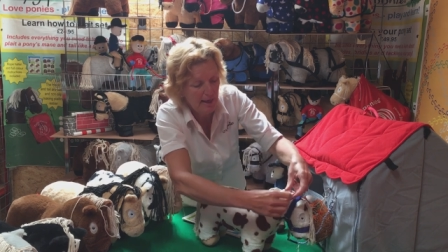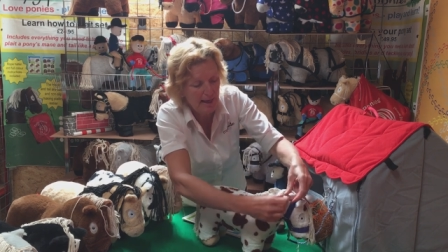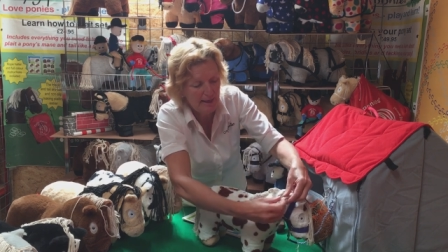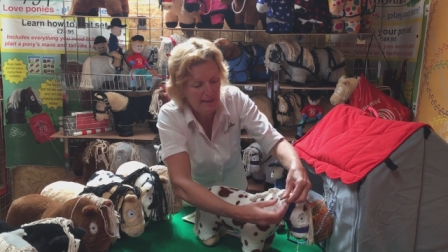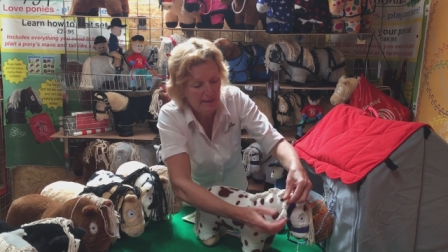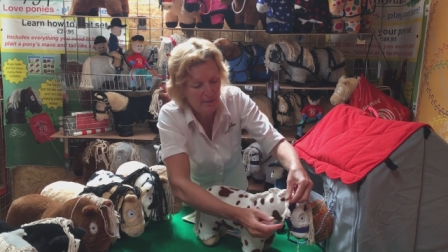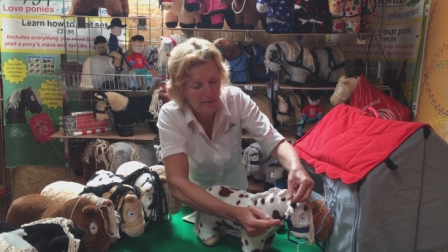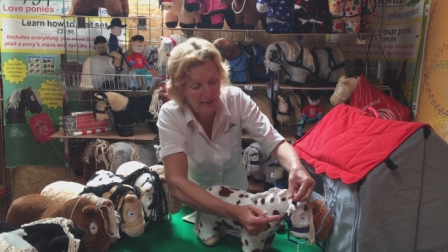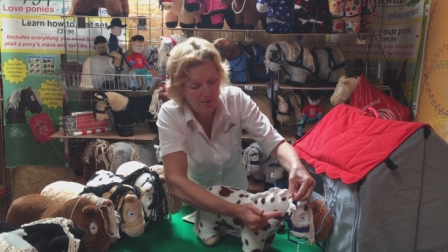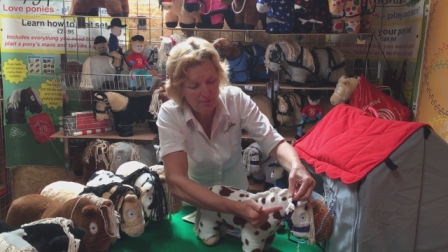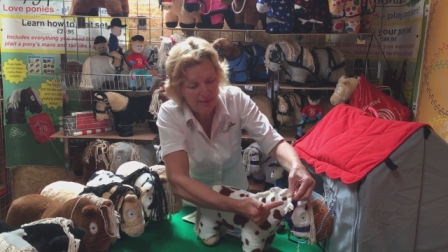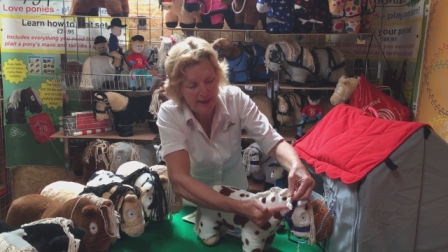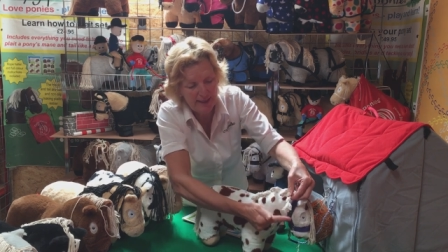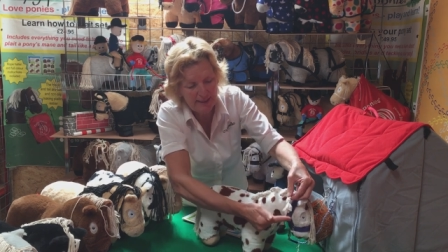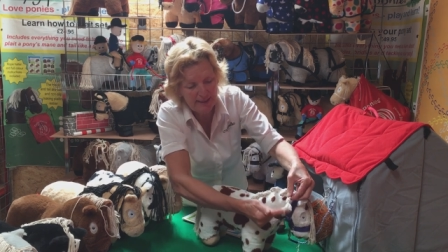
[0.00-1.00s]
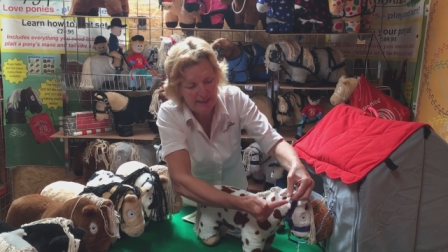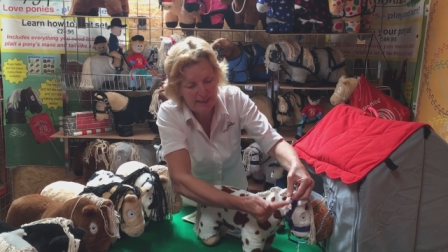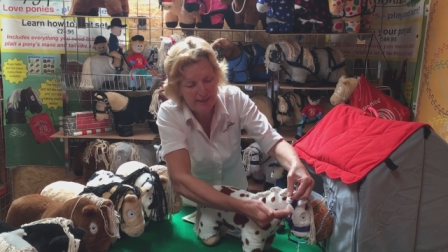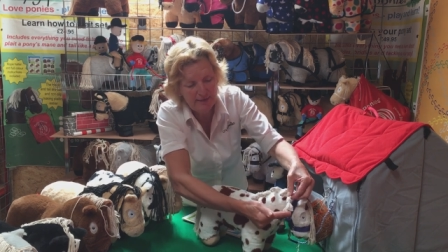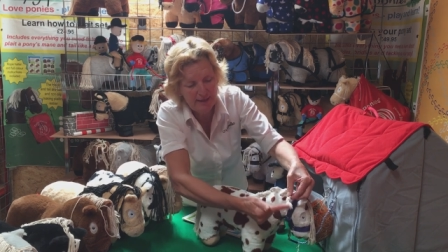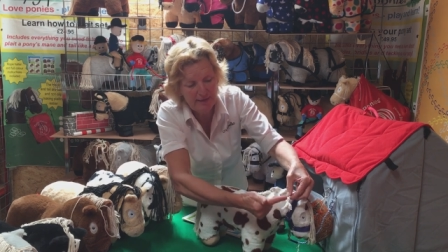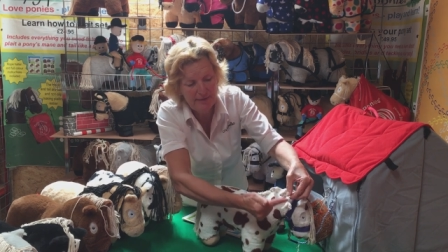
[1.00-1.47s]
and it's a bit ragged
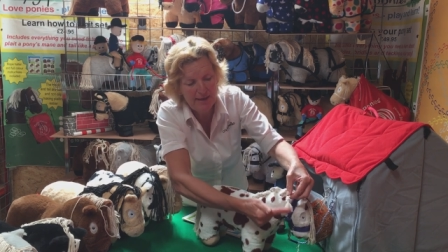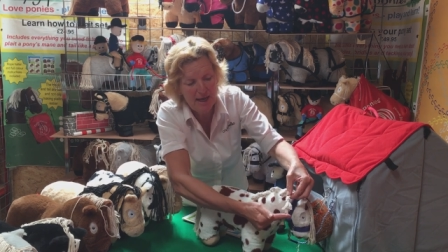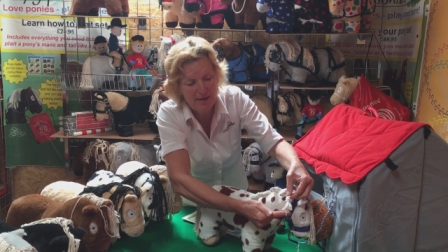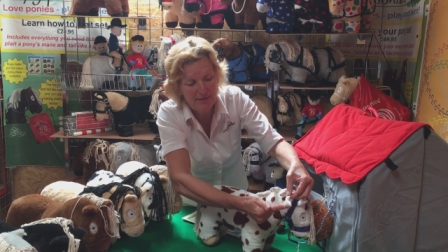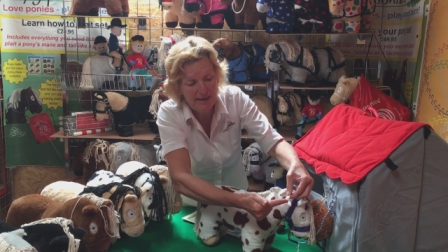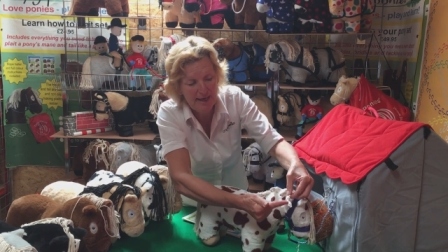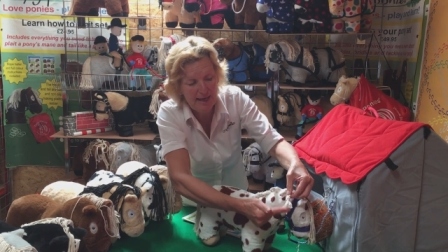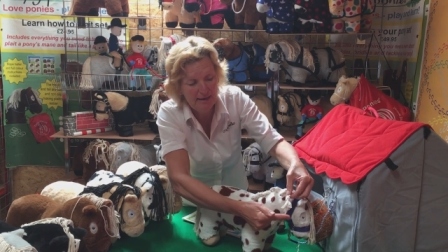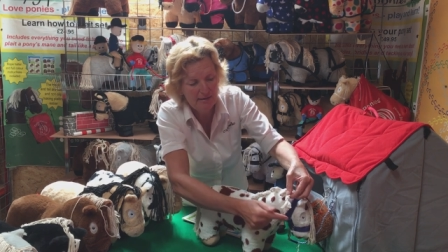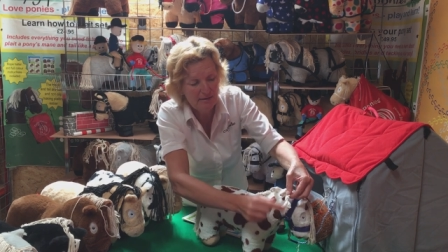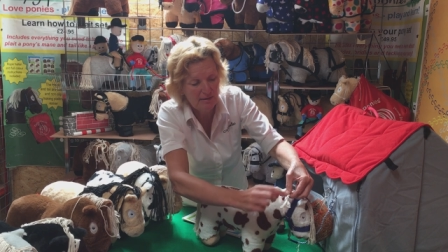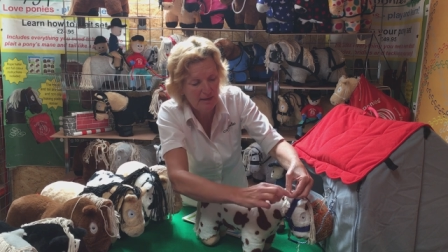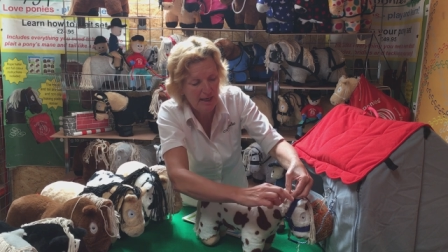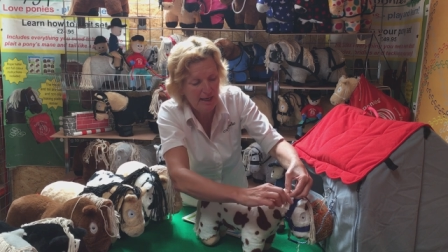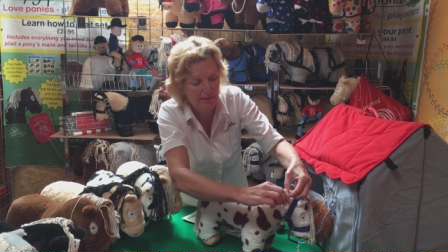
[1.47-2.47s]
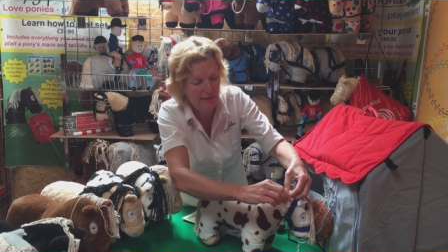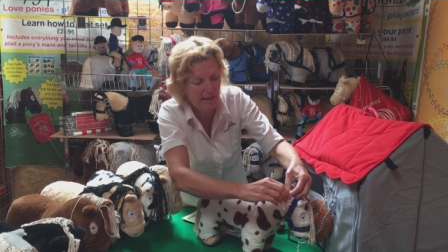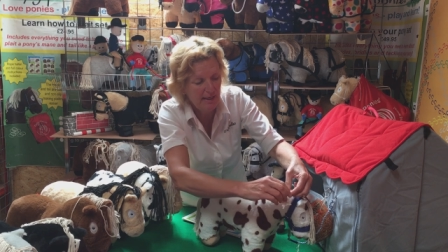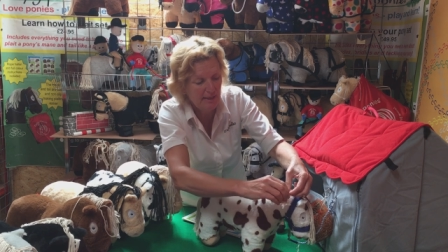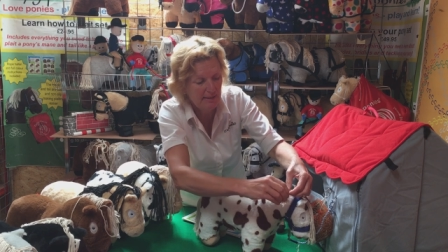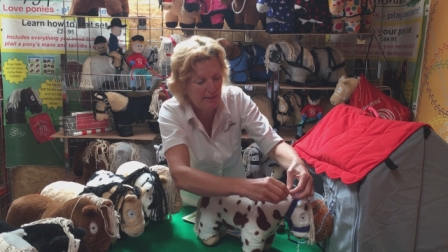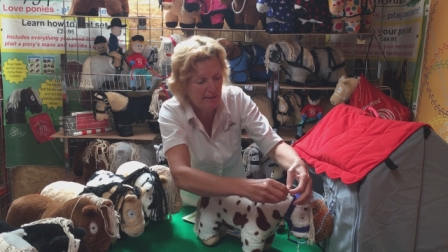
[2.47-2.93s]
at the end like
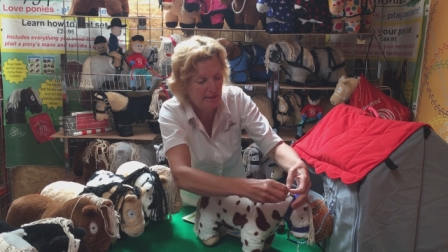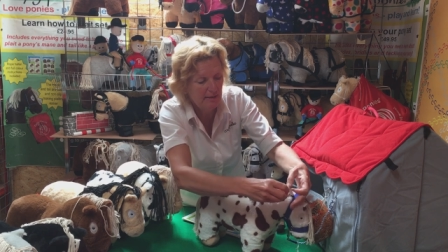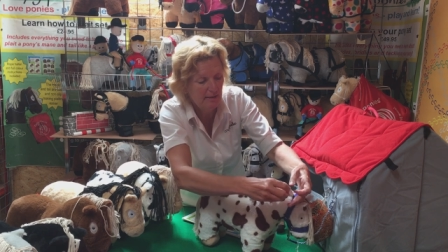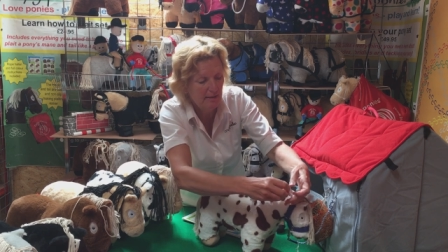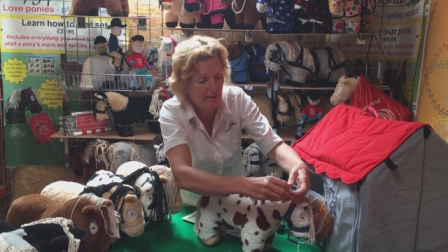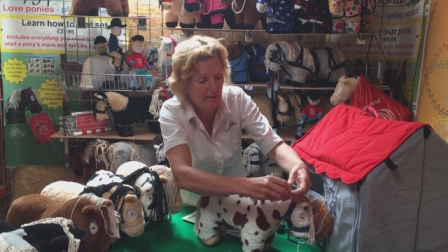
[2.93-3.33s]
this,